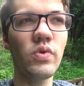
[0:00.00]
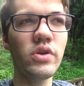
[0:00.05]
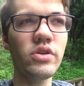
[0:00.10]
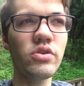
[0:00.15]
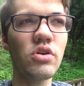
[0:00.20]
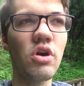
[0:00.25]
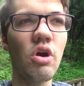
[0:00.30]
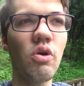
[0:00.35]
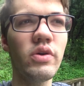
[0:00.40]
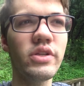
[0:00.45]
when
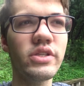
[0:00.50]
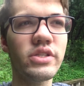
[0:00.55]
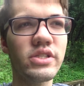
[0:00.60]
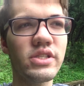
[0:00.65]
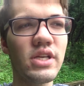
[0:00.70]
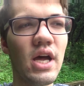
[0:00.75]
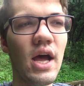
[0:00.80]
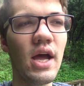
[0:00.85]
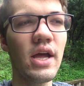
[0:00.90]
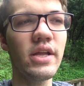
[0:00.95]
you go
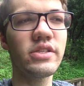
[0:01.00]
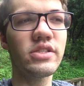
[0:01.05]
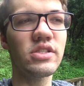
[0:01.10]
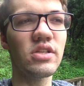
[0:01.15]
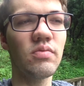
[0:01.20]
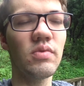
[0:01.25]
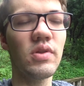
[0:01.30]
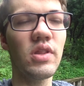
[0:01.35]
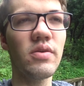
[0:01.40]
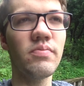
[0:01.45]
inside,
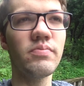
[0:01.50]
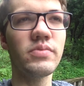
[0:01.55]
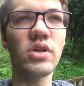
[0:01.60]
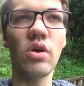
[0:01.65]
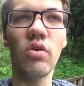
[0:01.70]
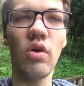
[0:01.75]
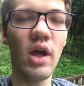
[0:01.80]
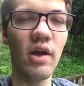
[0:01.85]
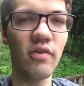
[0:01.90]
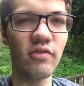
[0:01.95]
some of them
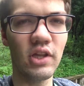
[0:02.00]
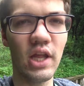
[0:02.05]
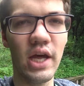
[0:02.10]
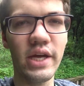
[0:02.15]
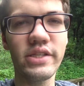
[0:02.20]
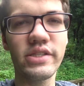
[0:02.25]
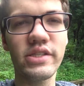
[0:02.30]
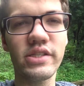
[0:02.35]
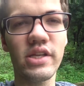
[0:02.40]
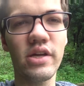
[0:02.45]
don't have
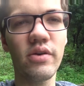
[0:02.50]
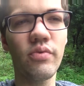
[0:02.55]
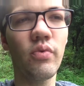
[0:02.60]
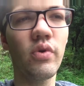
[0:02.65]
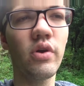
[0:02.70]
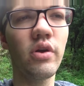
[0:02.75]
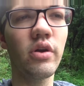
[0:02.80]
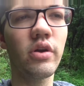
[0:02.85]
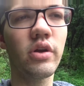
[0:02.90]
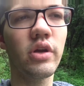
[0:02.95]
lights that
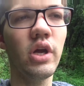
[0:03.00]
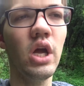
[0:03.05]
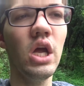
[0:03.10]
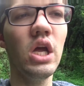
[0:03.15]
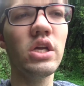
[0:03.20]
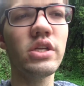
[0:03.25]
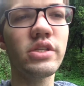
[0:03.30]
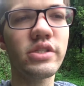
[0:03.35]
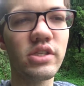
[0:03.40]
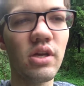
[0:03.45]
work.
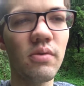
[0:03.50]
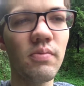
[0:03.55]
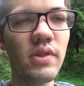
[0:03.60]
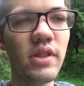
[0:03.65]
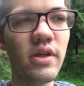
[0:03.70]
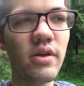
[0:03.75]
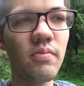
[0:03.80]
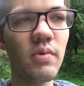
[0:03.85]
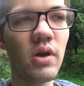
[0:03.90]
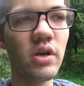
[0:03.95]
Some of
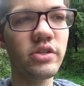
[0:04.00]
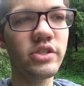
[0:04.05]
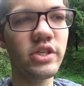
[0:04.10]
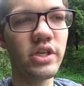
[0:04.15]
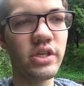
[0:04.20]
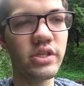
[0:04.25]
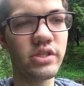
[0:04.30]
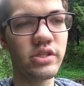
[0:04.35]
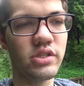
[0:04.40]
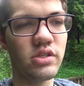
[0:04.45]
them are
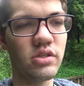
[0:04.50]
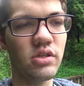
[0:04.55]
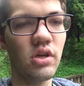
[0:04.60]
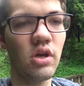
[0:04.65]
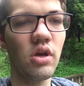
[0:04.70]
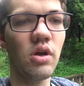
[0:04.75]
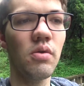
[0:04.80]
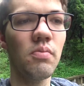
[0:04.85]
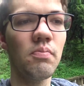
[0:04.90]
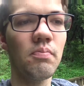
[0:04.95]
just
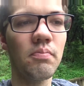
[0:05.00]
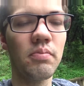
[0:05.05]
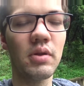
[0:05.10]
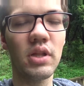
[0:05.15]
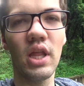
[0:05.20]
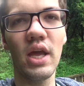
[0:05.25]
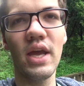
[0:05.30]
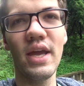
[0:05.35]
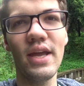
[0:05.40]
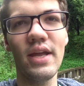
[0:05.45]

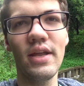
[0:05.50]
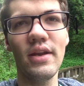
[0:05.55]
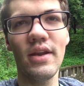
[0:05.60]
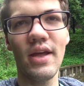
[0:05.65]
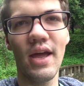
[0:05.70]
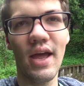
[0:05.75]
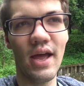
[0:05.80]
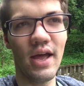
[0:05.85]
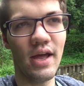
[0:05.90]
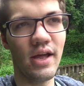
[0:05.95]
plain
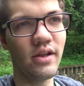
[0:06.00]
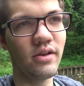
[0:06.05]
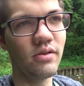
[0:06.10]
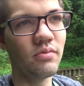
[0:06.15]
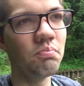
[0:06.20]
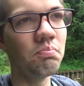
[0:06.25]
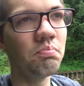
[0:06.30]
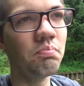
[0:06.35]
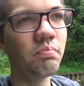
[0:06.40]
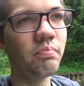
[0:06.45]

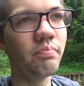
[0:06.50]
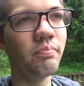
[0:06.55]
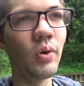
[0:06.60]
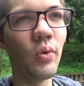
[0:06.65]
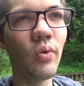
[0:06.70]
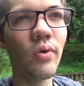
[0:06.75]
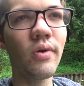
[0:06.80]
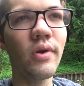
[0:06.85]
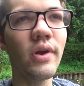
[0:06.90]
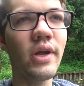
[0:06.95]
and
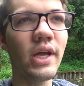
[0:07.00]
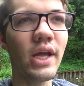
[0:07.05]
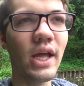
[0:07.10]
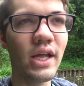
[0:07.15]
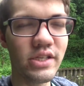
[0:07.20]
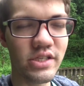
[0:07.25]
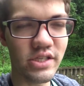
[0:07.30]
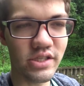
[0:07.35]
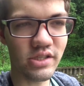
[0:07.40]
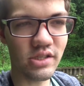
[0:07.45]
boring
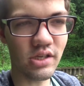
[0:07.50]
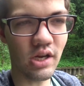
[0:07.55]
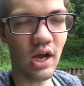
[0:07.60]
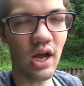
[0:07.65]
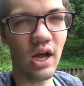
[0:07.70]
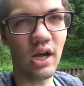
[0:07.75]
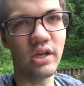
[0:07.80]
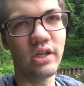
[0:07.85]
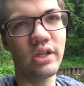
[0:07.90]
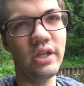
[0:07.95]
and just
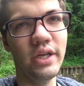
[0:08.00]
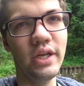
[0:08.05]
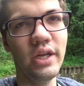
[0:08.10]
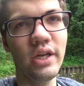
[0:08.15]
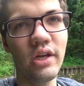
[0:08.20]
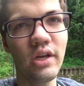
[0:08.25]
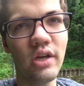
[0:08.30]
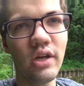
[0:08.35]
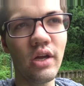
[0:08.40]
ugly.